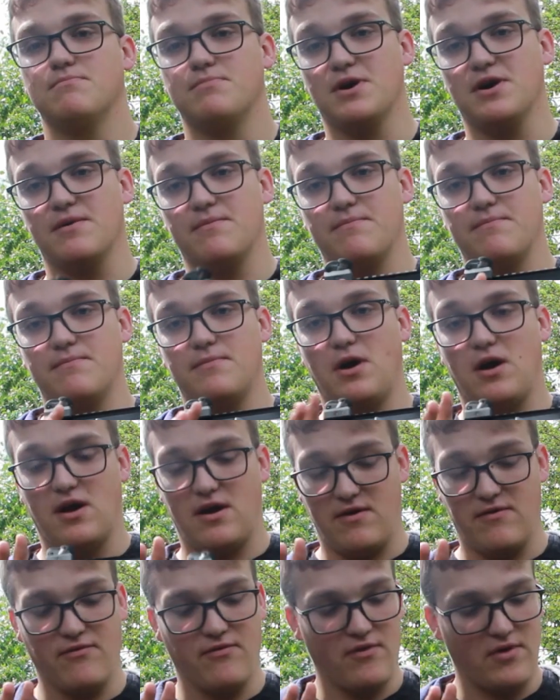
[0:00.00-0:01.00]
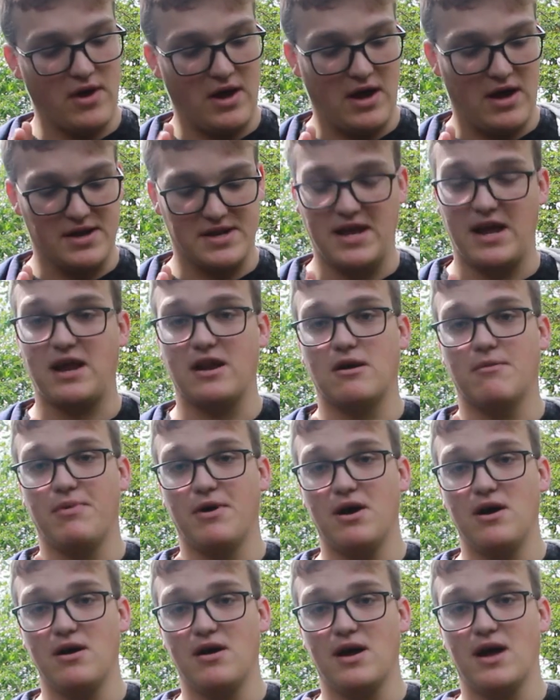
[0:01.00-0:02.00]
But I have taken it
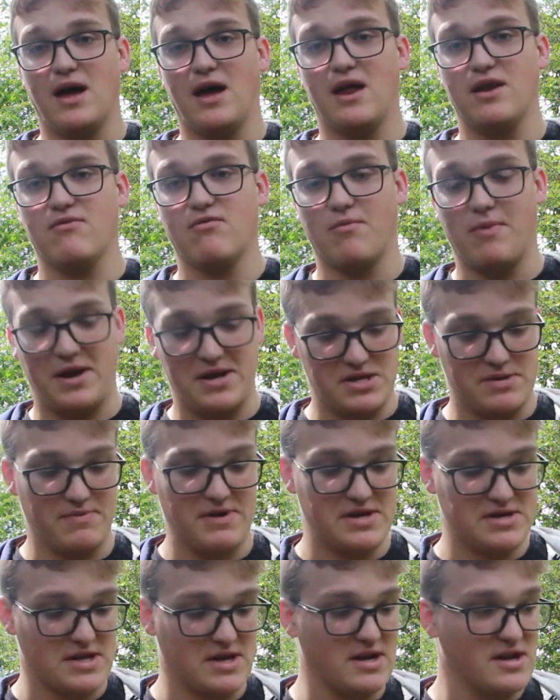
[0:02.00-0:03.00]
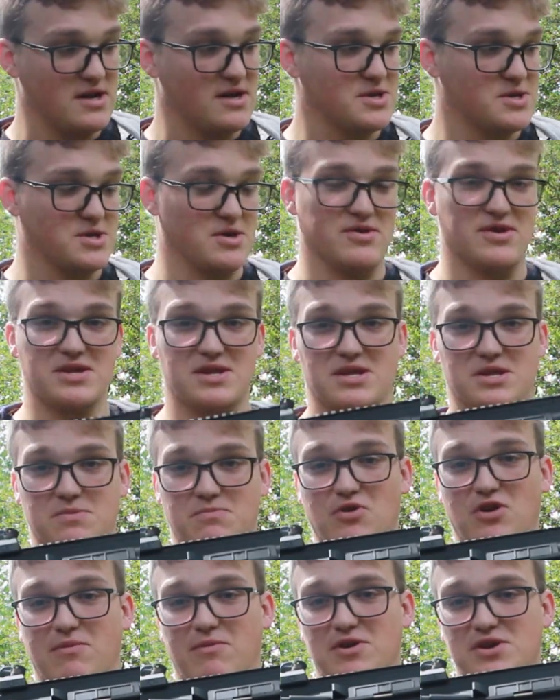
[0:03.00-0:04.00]
apart and replaced the piston in it, so this is
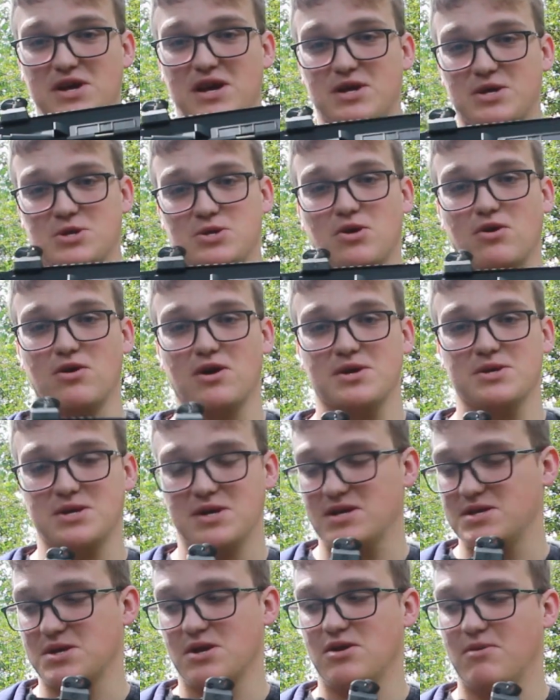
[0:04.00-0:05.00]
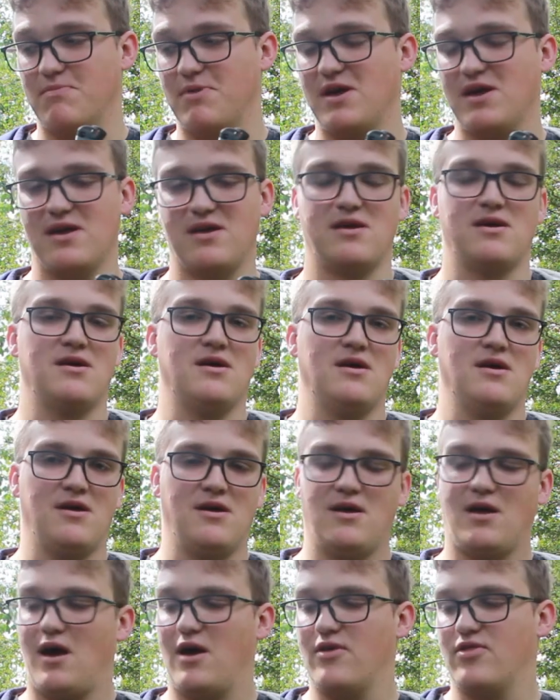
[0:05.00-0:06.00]
pretty much as stock as it's going to be,
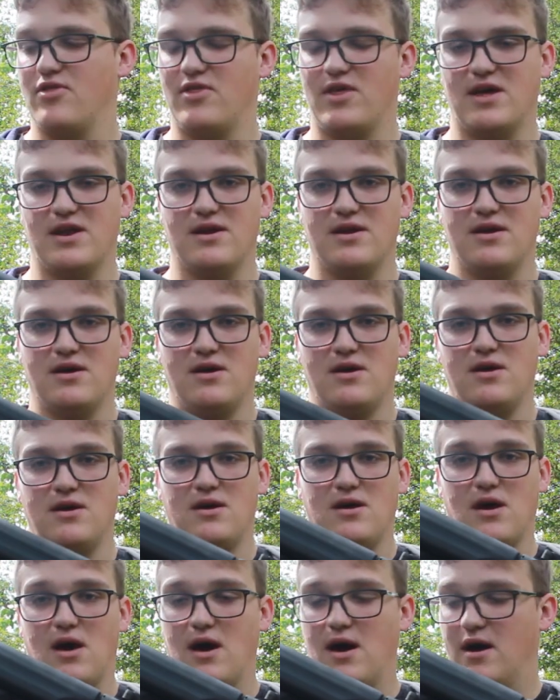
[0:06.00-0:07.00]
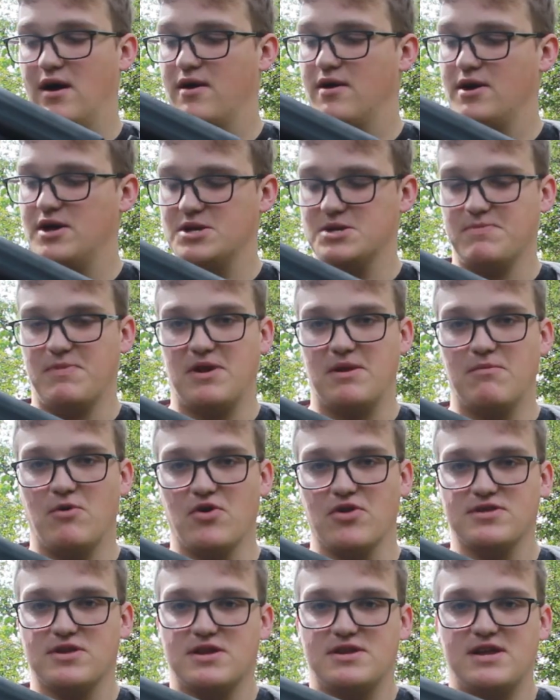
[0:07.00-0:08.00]
other than it's been
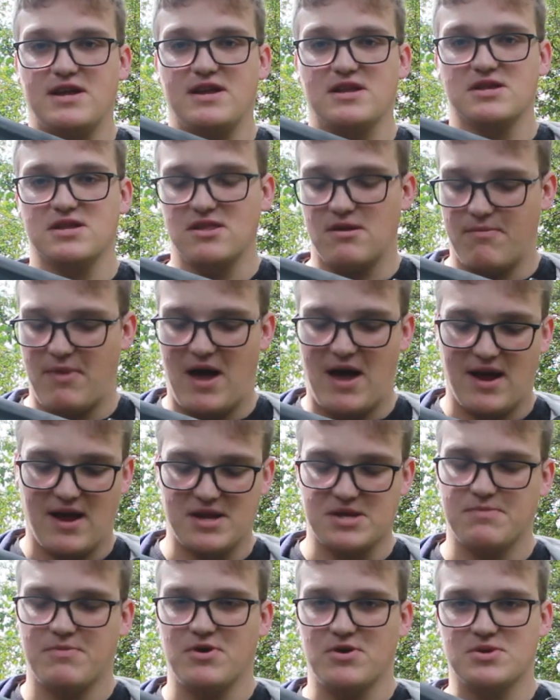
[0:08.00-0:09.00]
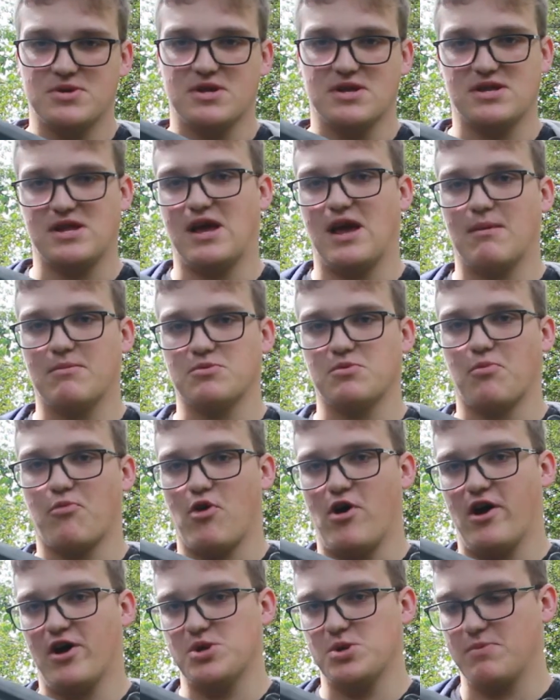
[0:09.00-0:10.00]
modded to Dean's in the back as opposed to TM's
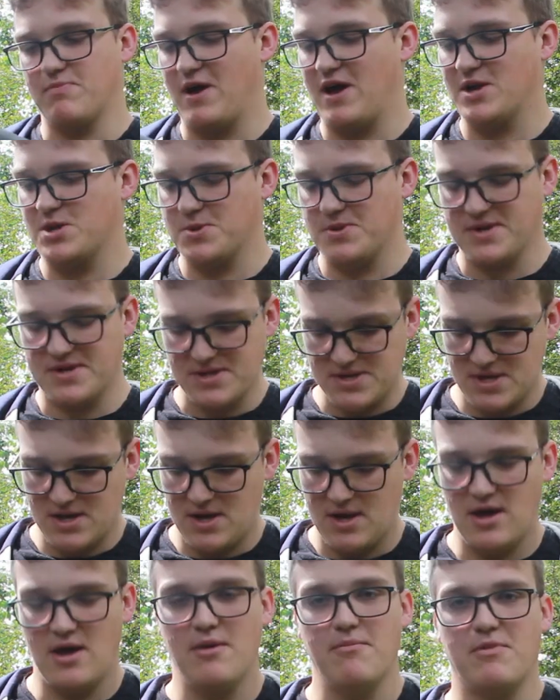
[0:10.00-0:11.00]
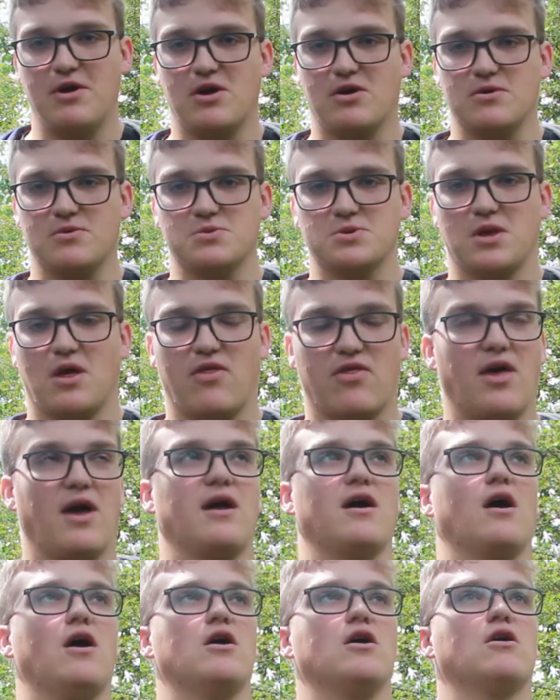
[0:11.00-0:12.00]
proprietary batteries, because
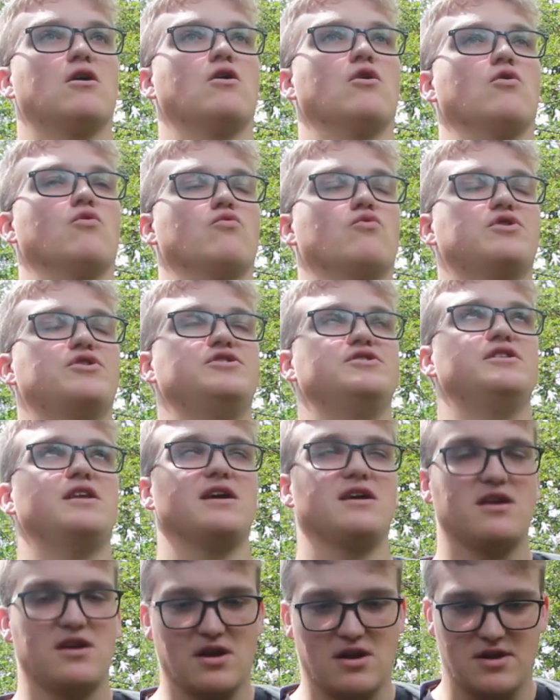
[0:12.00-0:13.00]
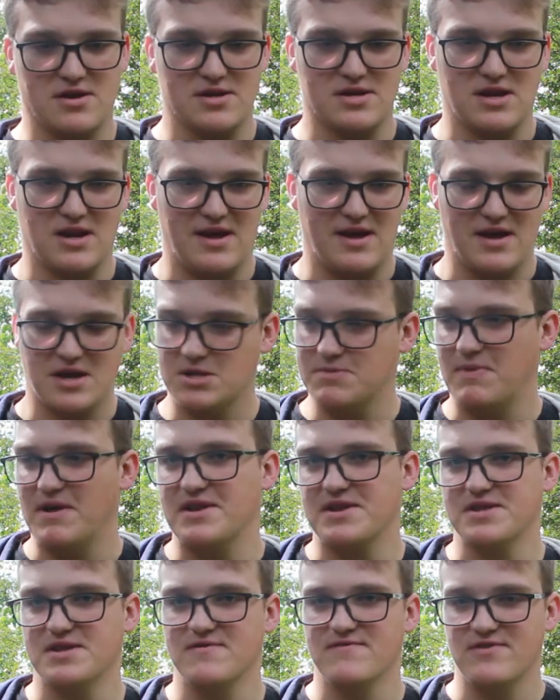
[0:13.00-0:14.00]
they are ridiculously
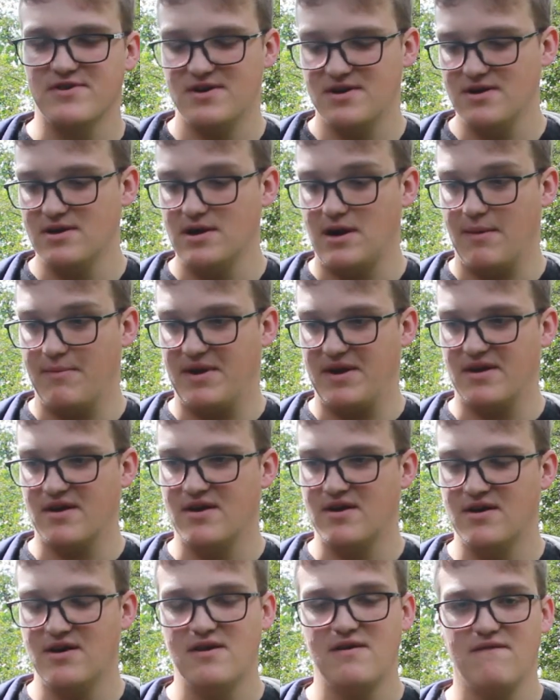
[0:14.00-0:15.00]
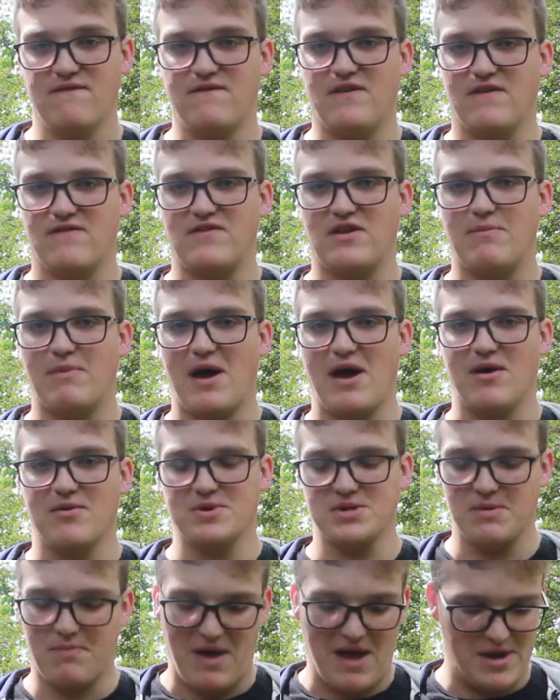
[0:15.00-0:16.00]
expensive. I mean,
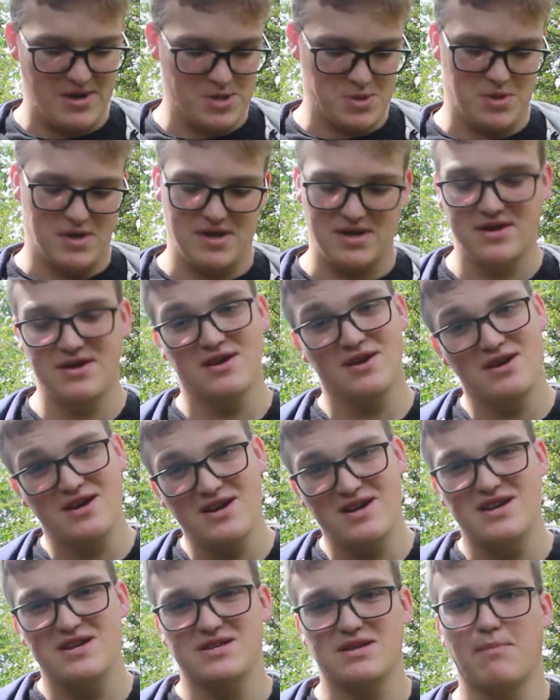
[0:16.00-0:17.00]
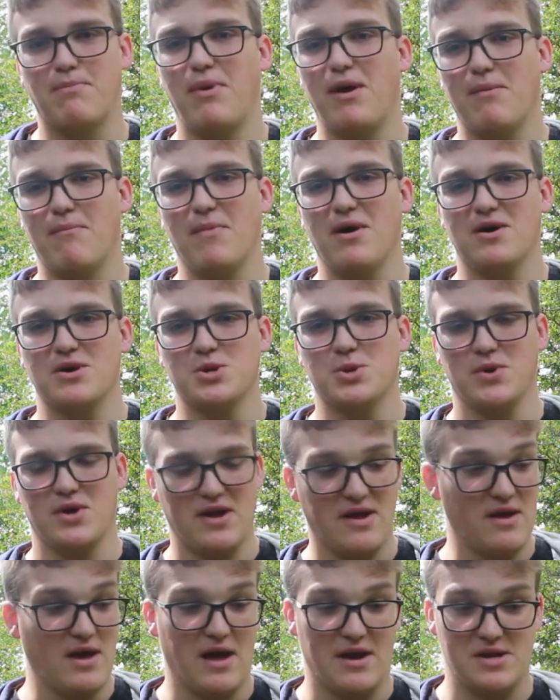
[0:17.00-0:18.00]
£50 a battery. It's a bit much
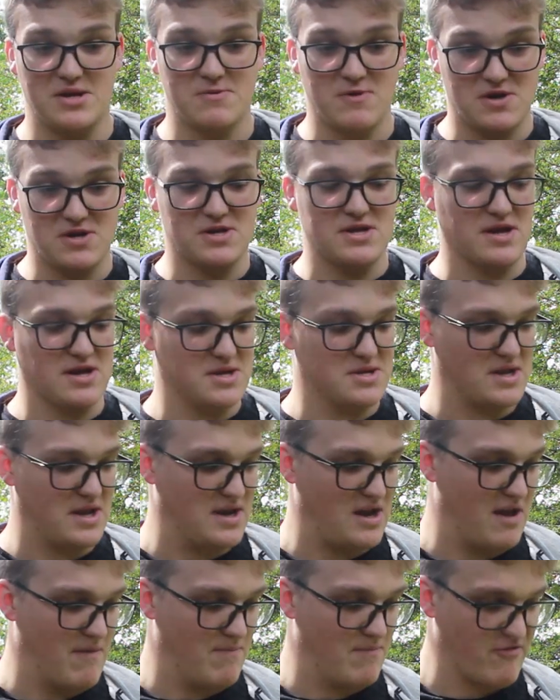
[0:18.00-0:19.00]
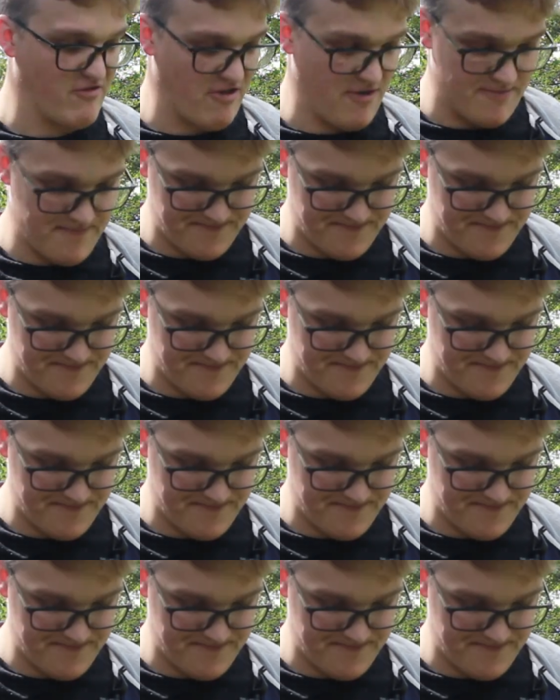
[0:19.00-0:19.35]
really, and especially seeing as they're NIMS.